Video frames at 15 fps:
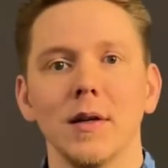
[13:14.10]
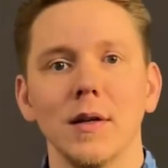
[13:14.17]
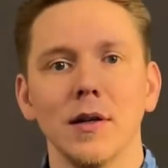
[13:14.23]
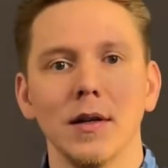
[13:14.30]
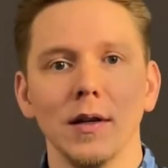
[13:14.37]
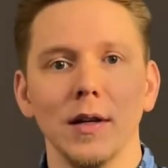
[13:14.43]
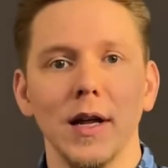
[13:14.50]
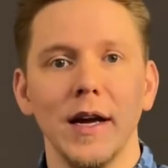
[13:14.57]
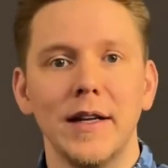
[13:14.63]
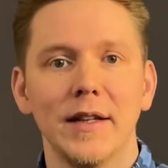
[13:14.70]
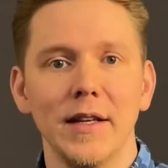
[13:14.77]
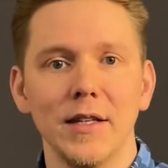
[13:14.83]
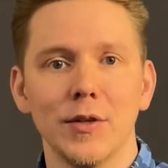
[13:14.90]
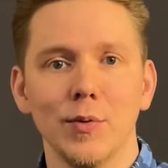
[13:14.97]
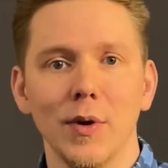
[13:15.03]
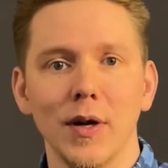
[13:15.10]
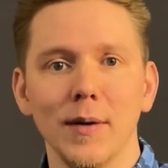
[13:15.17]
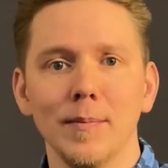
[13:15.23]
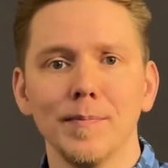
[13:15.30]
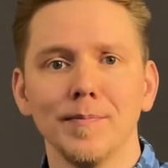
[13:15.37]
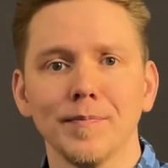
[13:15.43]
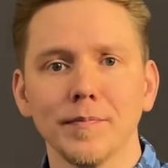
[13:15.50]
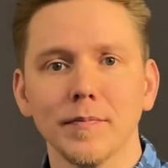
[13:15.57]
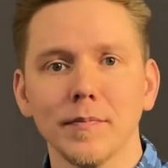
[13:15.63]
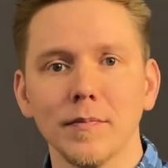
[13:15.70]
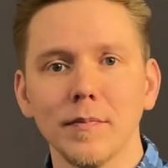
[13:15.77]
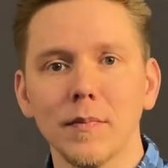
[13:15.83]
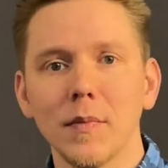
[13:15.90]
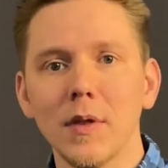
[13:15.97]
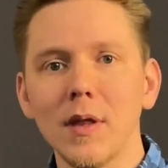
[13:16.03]
like this one,
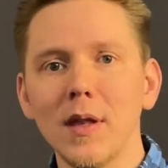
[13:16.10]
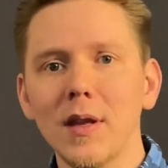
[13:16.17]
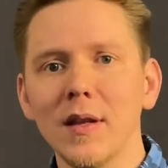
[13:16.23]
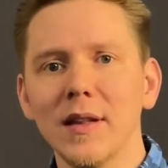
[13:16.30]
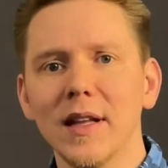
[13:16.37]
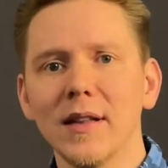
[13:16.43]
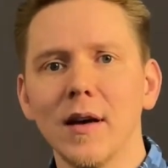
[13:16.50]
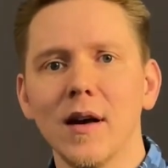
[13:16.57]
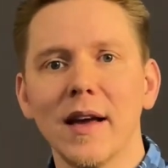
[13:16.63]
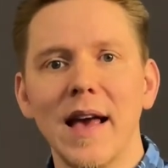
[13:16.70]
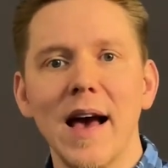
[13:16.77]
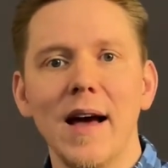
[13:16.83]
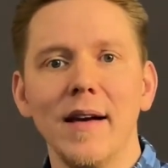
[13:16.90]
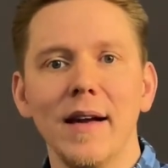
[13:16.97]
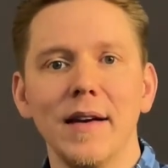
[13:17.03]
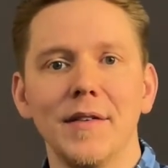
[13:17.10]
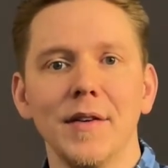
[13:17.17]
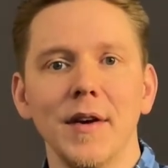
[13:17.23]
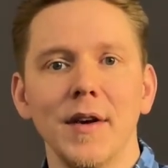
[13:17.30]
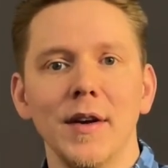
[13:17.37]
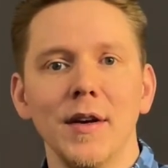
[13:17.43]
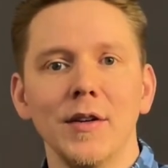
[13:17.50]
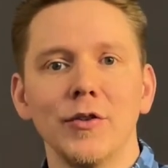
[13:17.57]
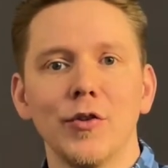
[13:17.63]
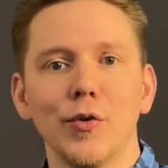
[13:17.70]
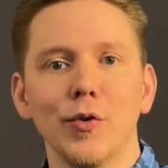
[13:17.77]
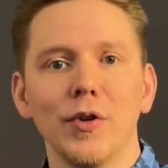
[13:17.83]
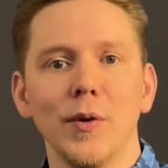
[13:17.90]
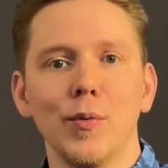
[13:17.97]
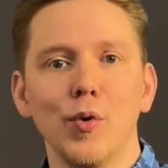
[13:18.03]
that are carried
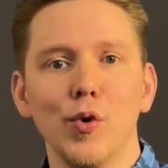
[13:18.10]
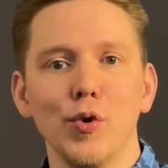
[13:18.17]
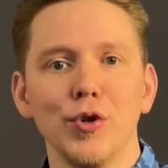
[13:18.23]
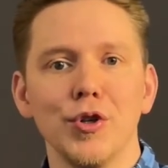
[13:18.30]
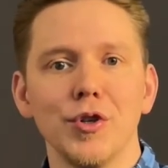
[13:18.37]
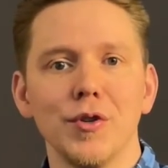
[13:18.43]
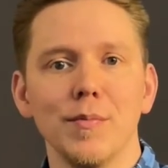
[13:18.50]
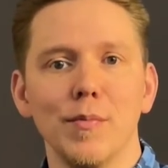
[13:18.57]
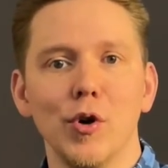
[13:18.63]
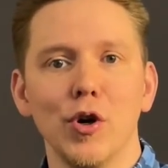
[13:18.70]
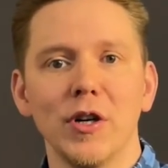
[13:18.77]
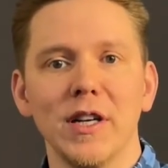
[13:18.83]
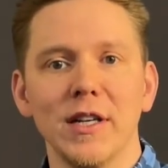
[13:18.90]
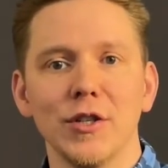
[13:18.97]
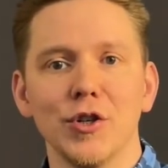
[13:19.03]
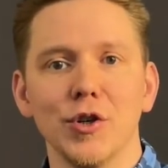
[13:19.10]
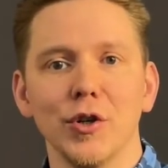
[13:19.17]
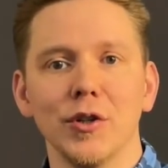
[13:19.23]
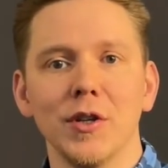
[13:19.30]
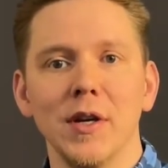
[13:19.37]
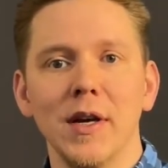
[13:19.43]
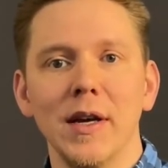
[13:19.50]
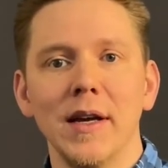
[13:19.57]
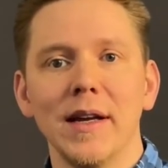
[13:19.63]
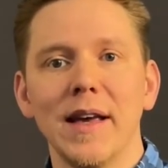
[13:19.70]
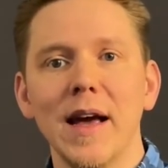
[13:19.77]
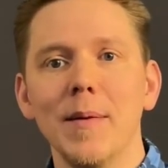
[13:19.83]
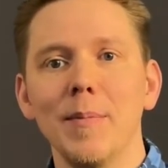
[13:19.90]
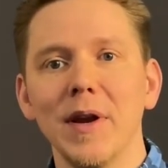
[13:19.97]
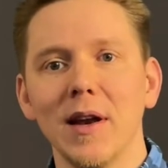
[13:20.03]
through the woods more than shot,
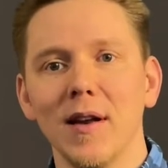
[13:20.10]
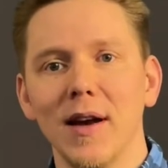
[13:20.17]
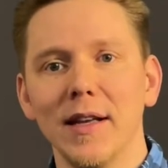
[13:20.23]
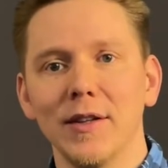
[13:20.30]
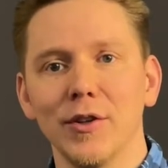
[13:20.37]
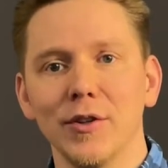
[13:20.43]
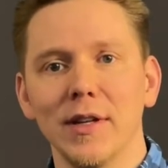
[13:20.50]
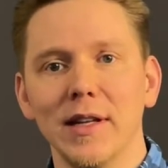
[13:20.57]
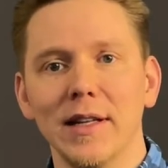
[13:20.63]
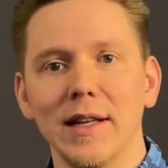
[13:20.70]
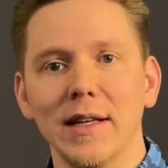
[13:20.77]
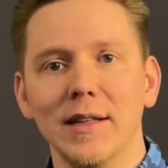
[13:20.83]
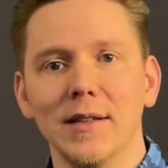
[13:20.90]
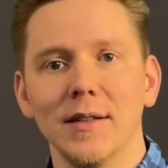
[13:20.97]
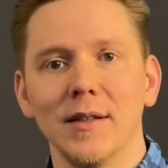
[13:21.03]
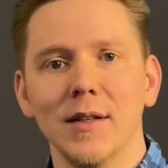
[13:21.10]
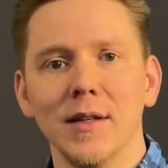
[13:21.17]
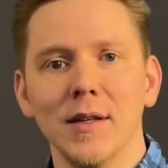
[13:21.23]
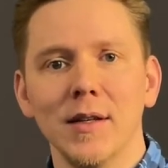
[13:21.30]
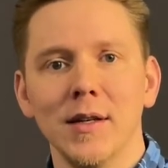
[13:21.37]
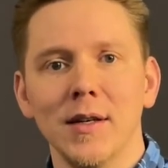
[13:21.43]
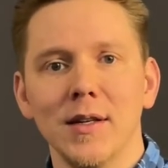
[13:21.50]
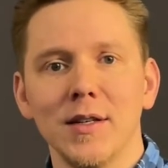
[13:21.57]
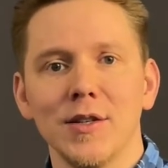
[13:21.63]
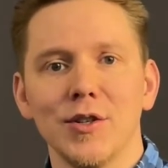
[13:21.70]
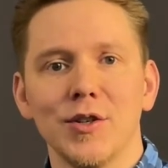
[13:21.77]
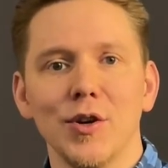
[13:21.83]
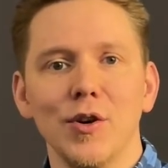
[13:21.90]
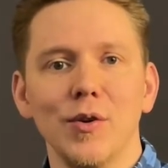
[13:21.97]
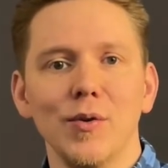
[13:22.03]
can be lighter than that.
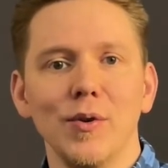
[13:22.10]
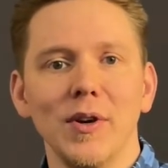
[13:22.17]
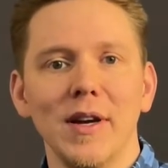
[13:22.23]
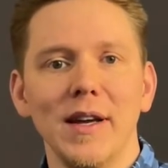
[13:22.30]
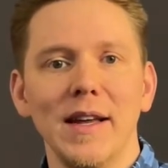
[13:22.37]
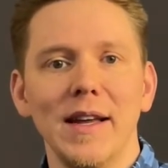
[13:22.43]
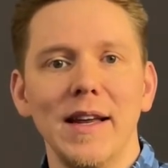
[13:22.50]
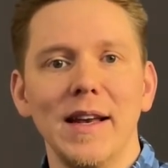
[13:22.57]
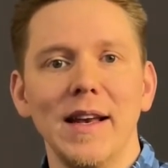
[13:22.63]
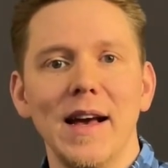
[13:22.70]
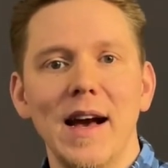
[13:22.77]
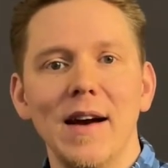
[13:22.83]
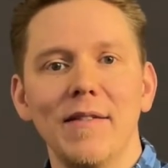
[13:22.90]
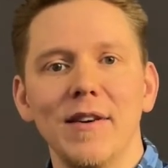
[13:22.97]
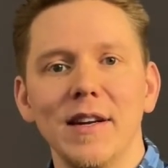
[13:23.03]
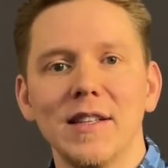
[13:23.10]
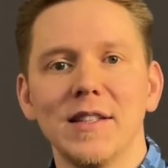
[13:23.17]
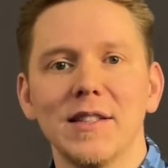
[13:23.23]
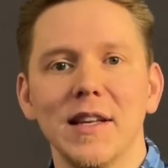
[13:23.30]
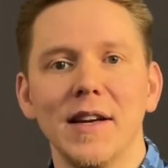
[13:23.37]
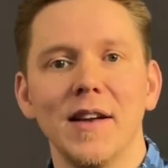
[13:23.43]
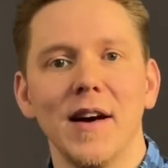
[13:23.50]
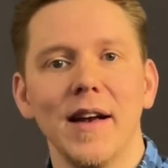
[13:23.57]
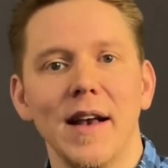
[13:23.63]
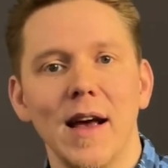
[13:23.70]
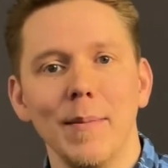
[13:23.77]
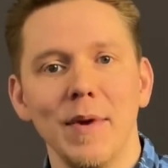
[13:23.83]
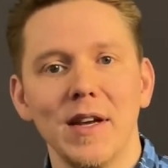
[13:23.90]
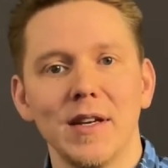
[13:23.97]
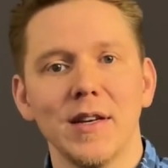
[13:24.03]
So, in average, the
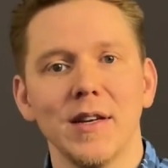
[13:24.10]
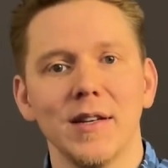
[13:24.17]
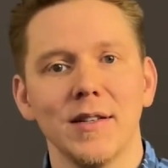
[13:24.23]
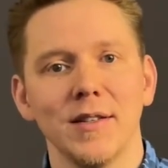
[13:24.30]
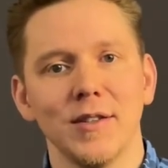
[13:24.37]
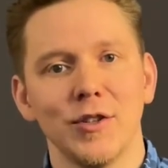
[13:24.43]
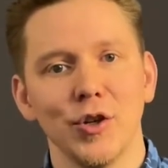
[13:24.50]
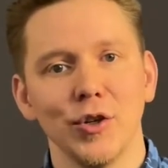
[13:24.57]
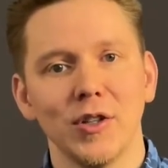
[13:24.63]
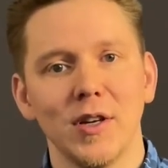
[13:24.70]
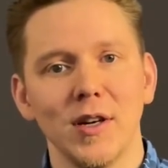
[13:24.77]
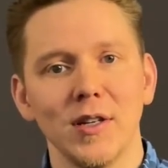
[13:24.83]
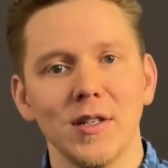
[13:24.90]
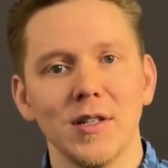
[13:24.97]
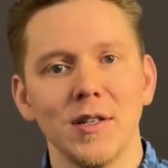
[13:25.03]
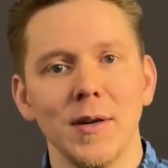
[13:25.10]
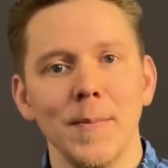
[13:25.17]
dynamic shotguns